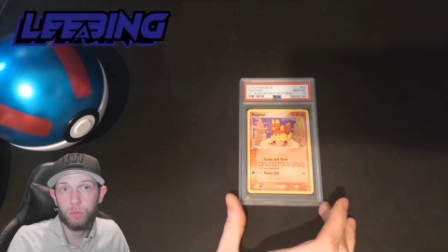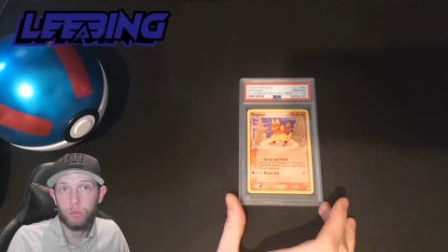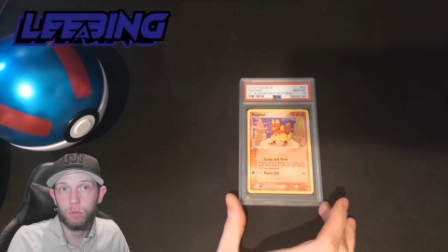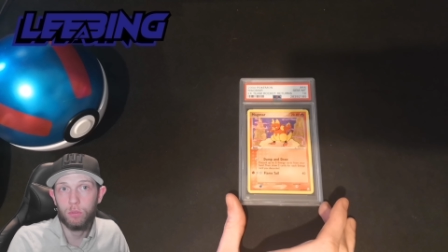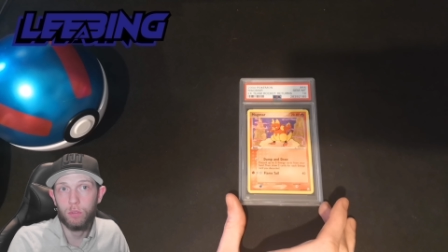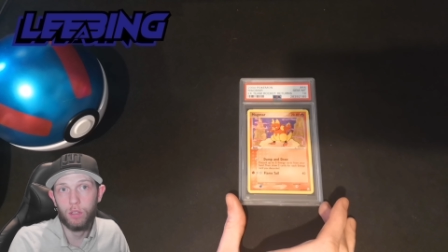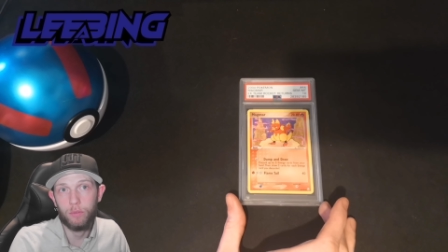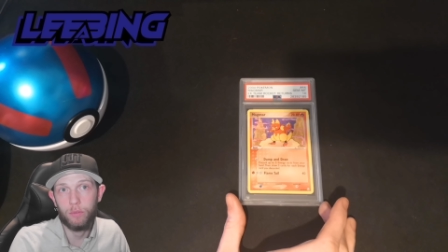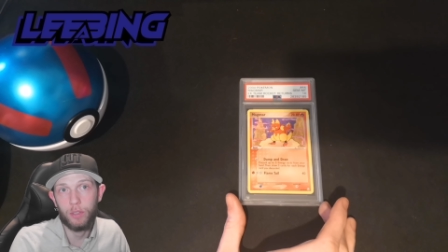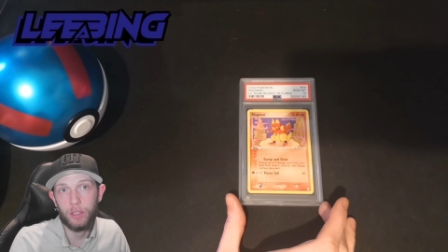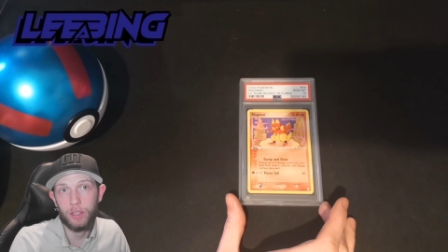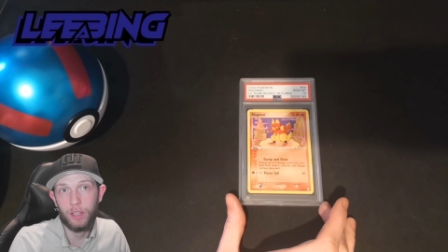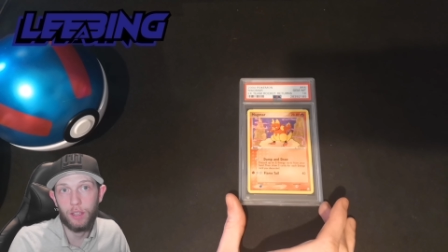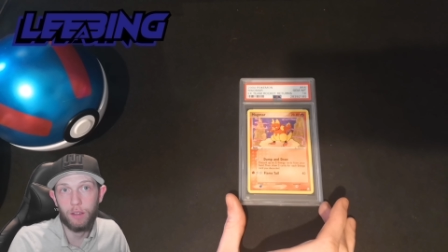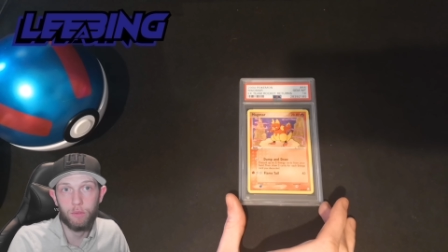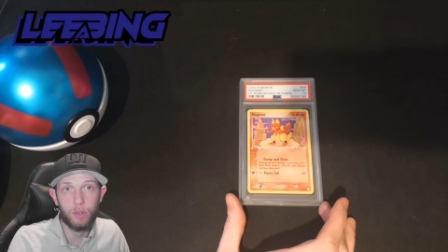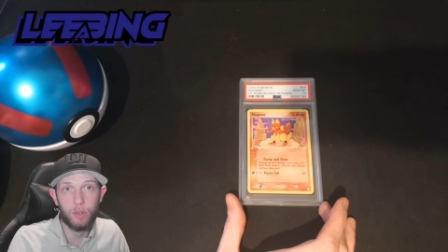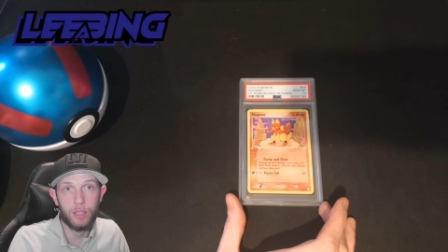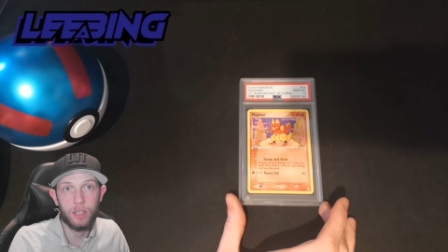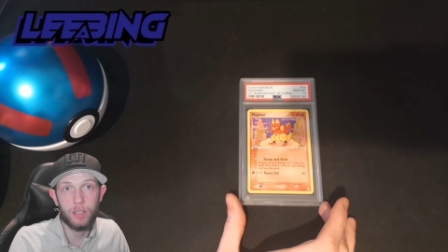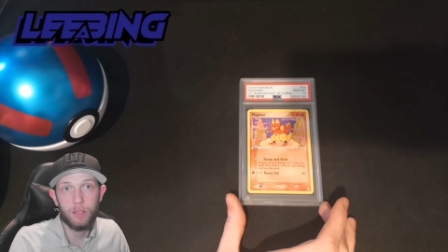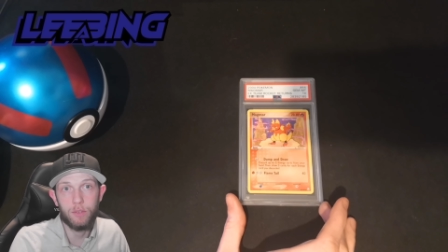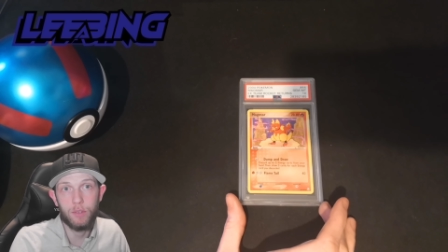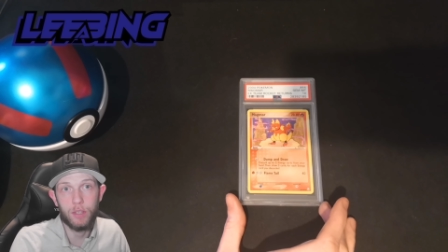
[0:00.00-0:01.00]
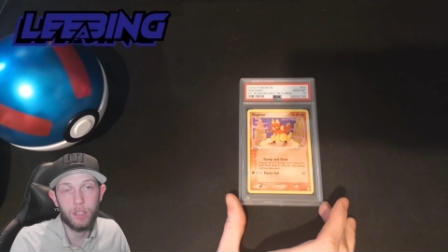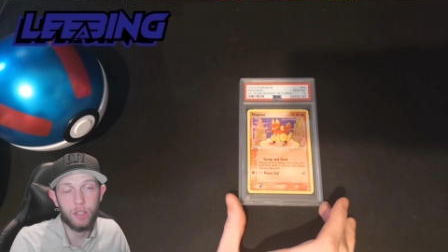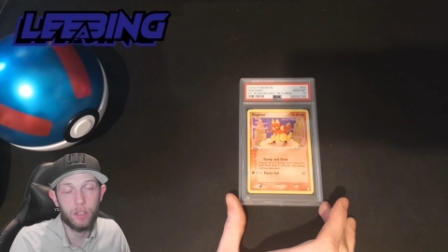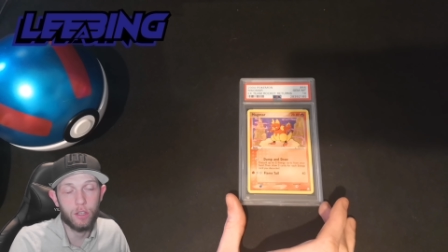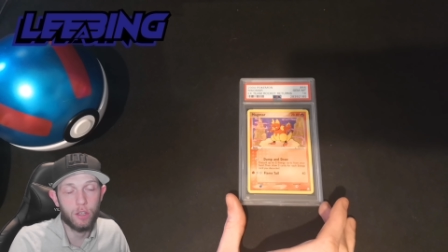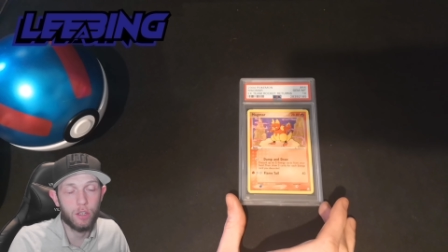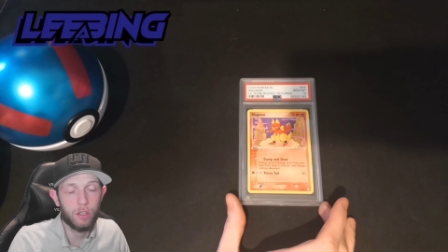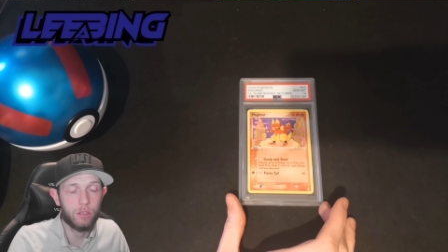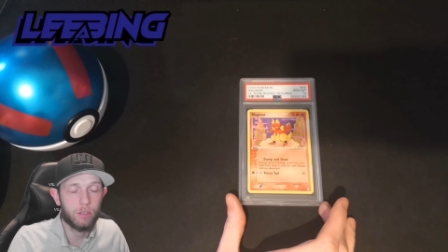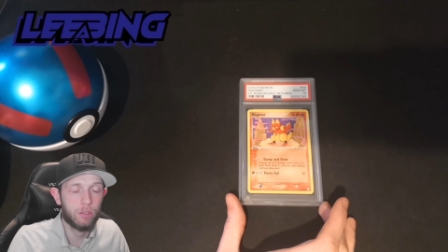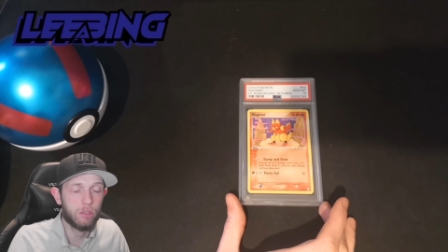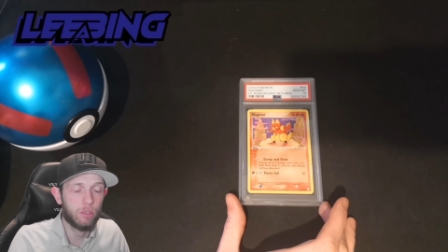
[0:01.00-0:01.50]
I think they're really, really
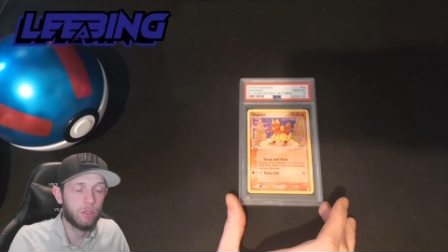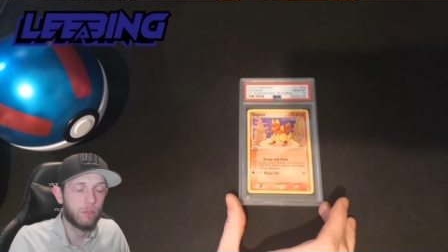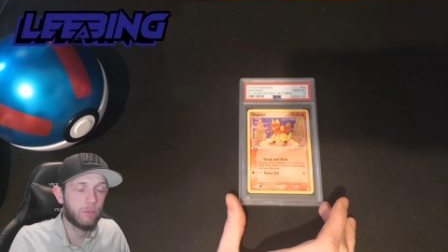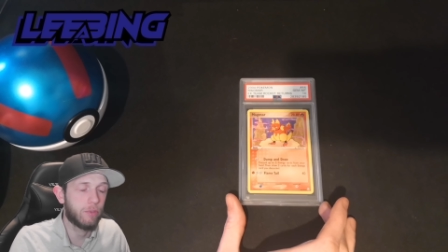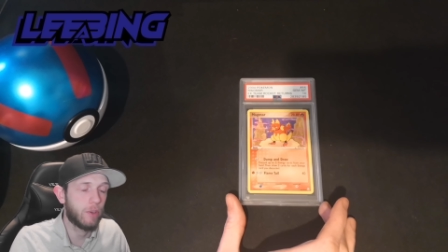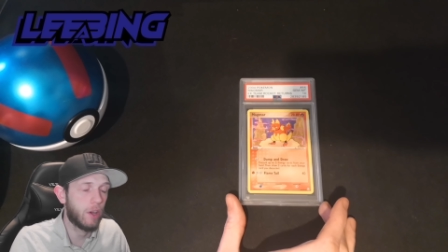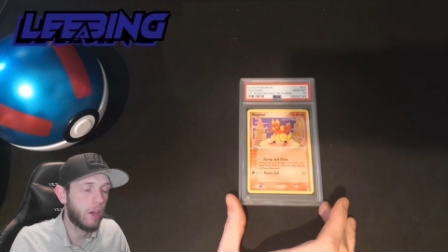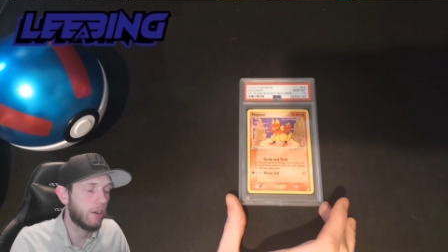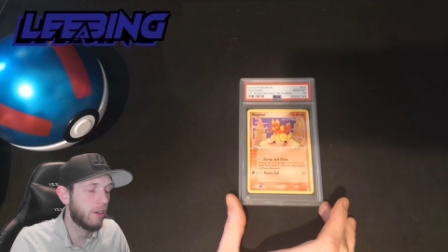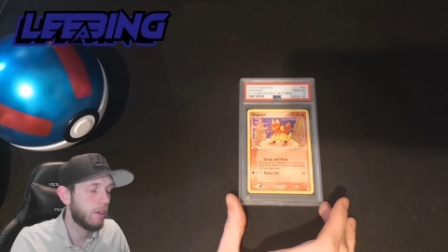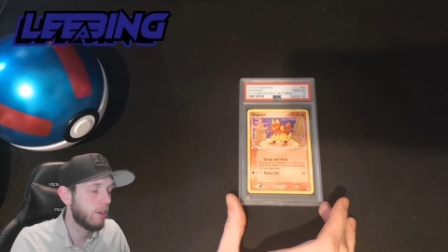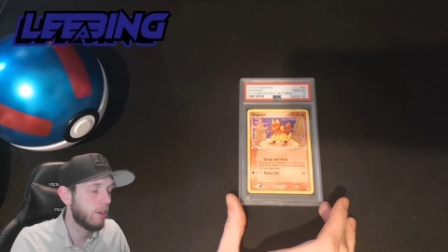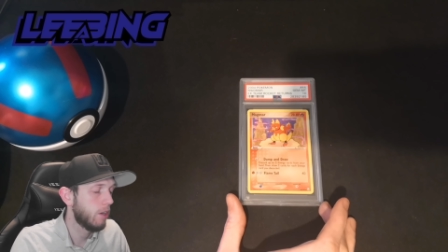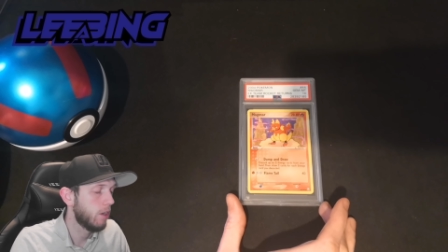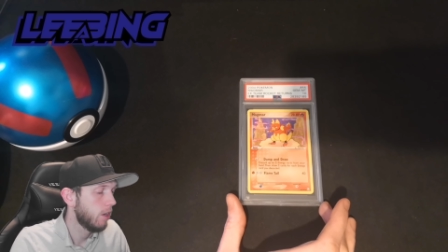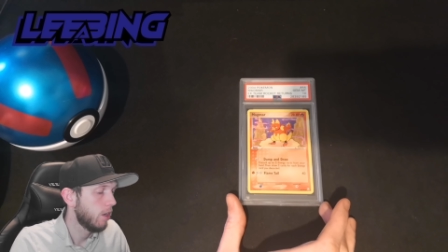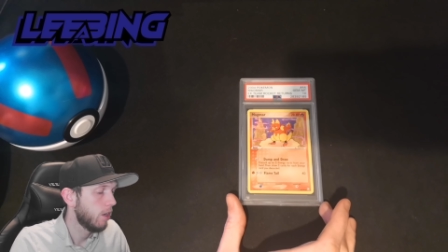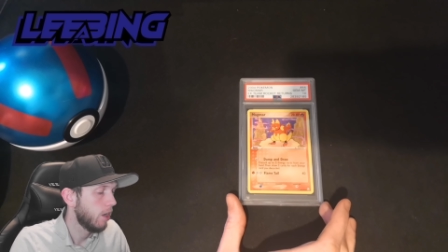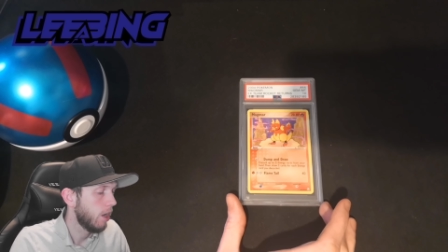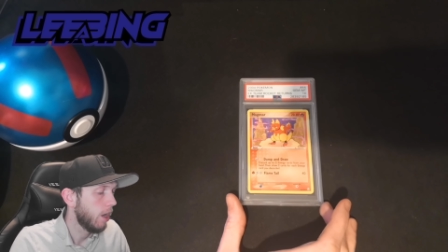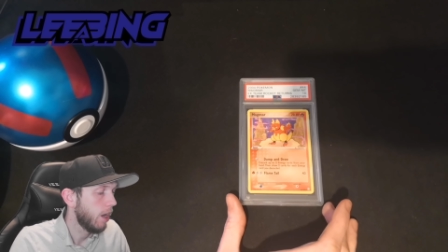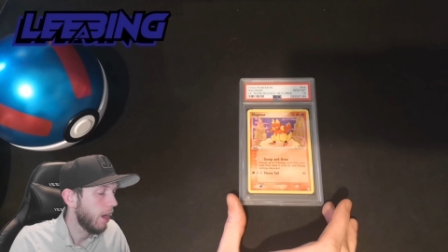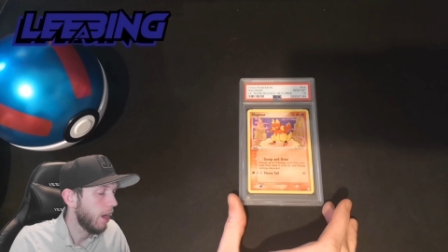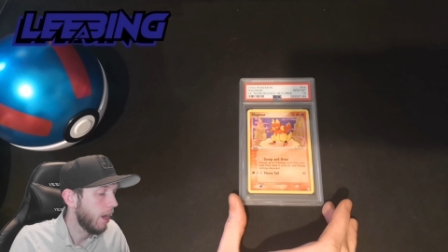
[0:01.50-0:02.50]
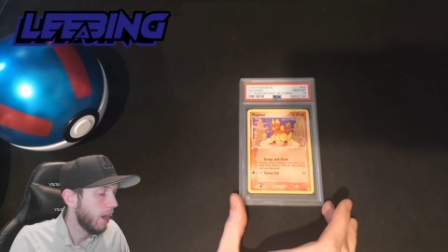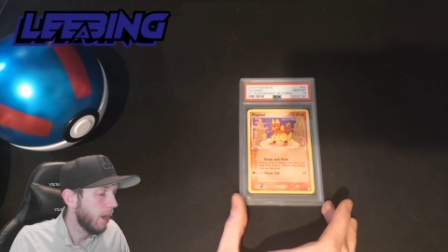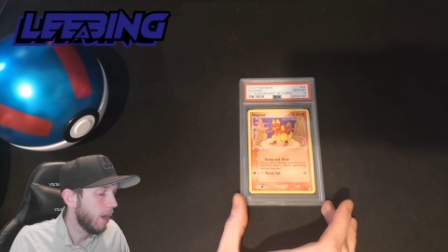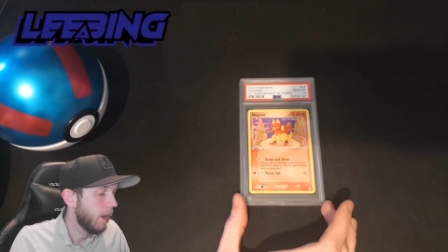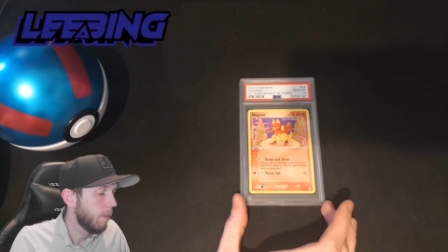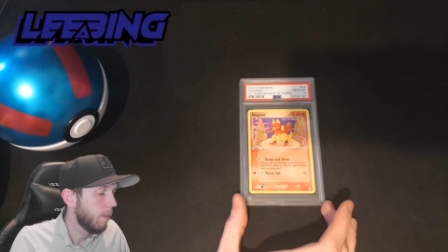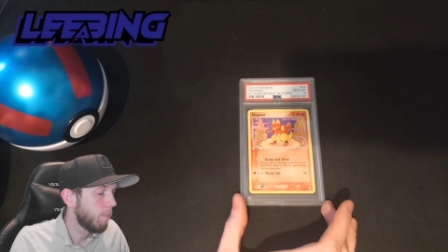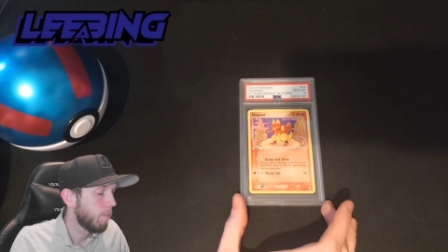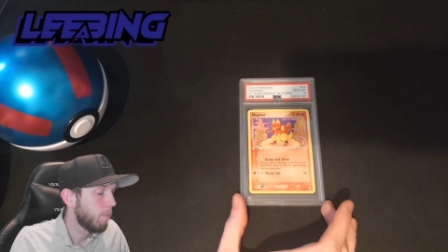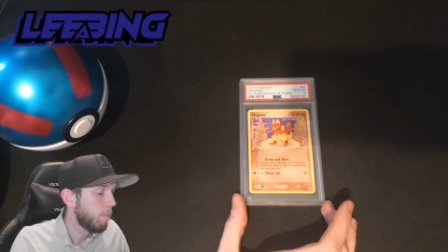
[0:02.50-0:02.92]
good fun. And